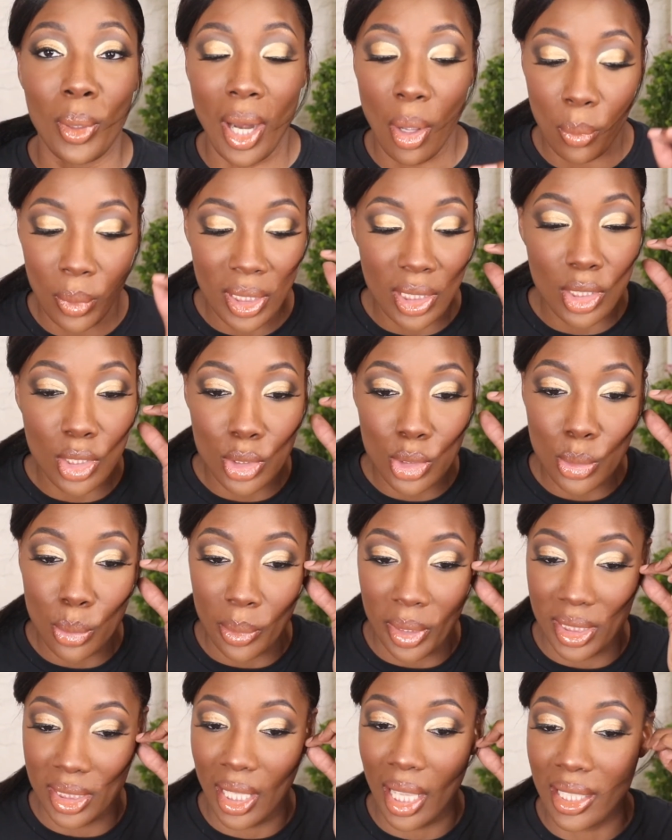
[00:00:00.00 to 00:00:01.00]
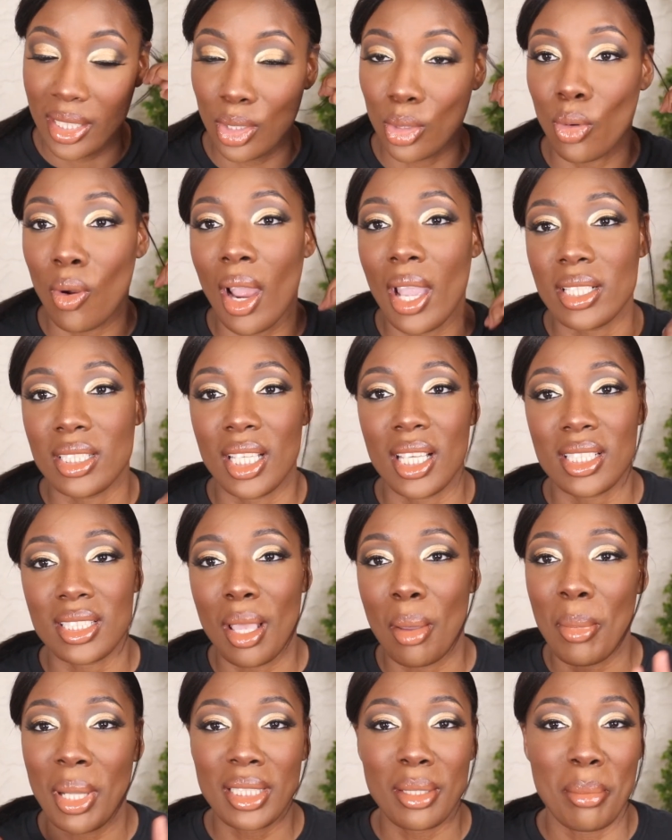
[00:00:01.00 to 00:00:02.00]
I wanted to do is like the cry test.
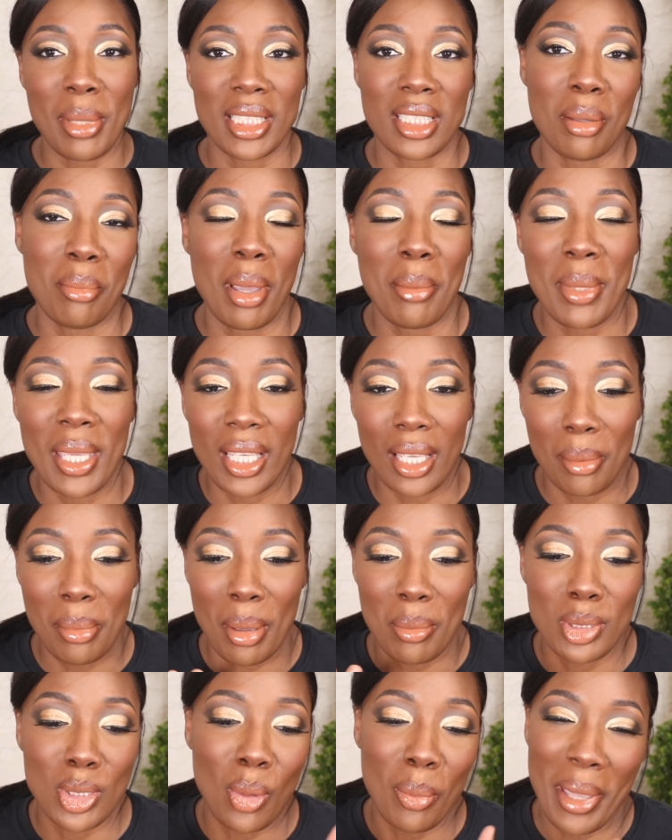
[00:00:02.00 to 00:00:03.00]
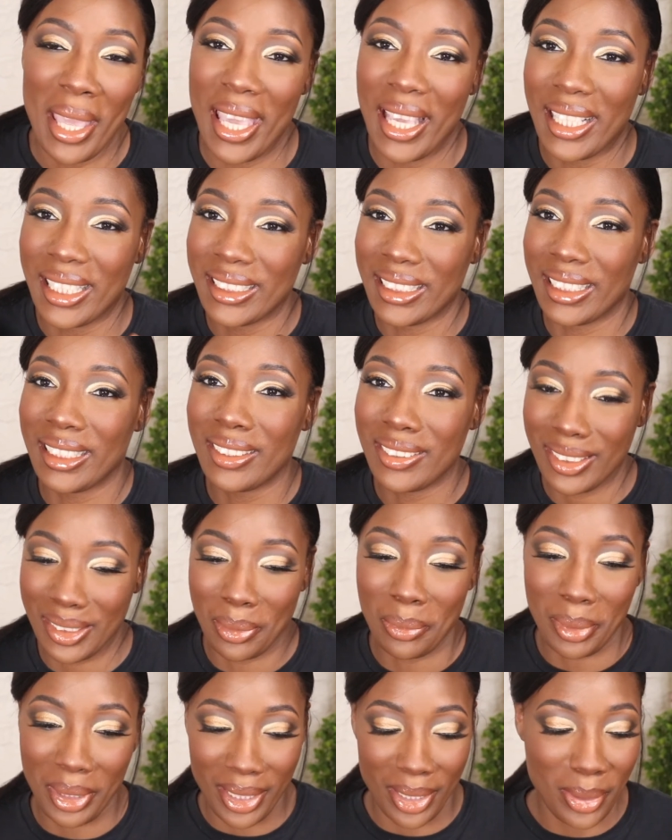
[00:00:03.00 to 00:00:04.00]
I'm about to mess up my makeup. I'm so act. That looks
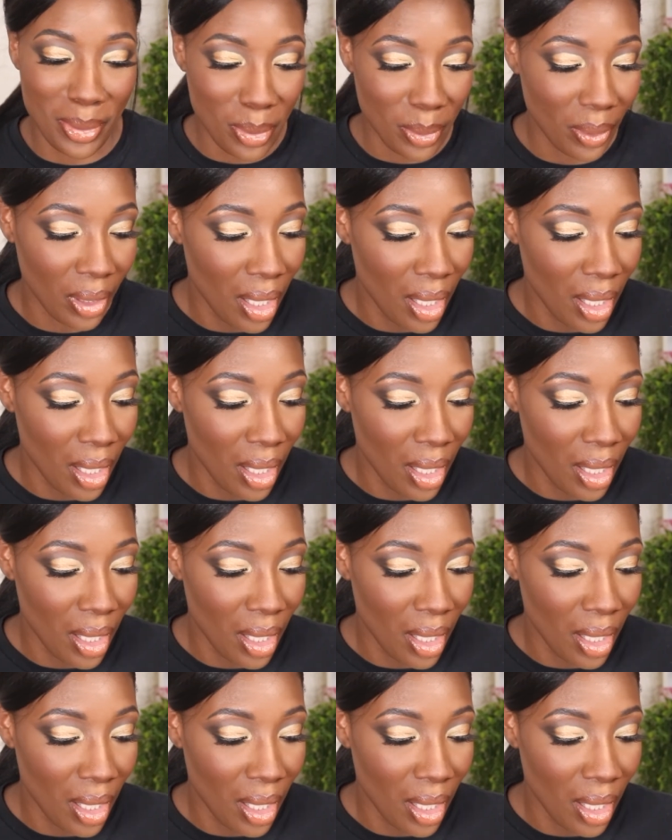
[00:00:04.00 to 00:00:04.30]
so cute.